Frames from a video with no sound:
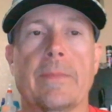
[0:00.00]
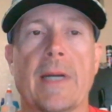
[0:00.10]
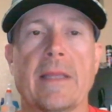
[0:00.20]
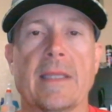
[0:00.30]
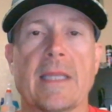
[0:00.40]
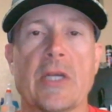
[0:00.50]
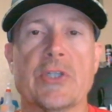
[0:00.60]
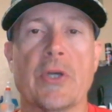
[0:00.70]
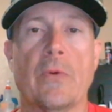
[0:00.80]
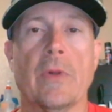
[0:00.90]
and I think that
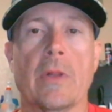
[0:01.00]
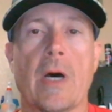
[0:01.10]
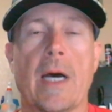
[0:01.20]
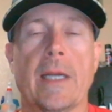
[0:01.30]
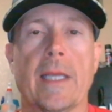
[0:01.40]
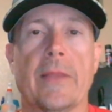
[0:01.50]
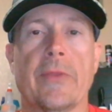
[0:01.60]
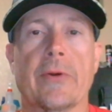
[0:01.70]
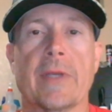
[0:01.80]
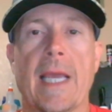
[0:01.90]
showed a lot in
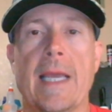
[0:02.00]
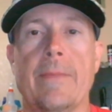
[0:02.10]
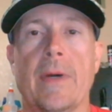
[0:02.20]
their game